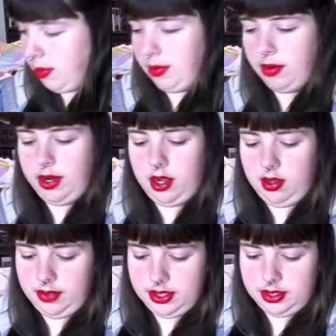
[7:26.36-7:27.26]
remembering all
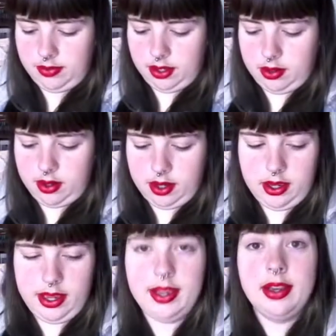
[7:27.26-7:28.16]
of this stuff
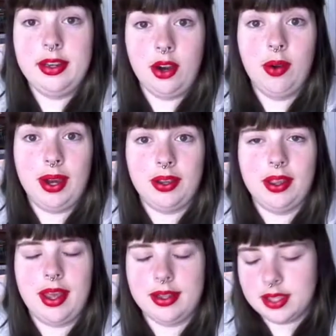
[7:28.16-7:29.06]

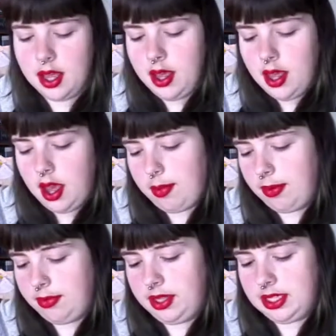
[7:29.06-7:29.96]
incorrectly, yes. I'm
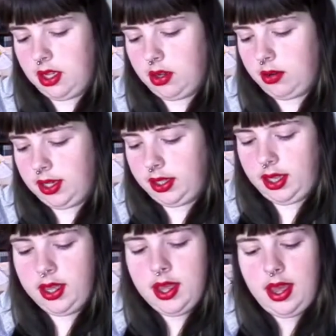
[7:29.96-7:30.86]
remembering this all
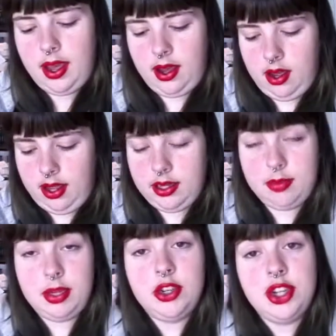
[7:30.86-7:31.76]
correctly. And
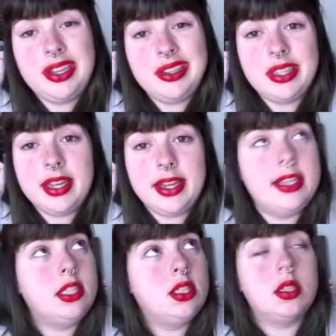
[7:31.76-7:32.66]
to me, she is like
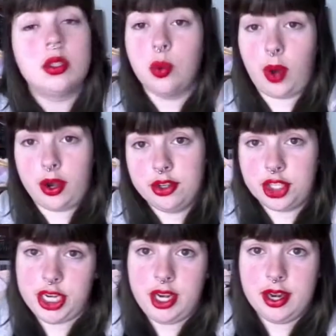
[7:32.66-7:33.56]
a sweater
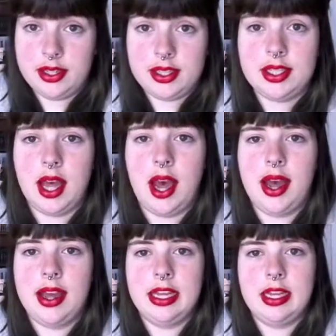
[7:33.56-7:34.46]
genius.
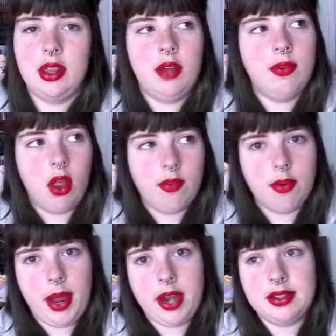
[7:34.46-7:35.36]
I love all of
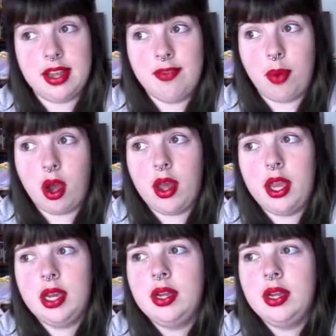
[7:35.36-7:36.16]
her patterns. I've bought,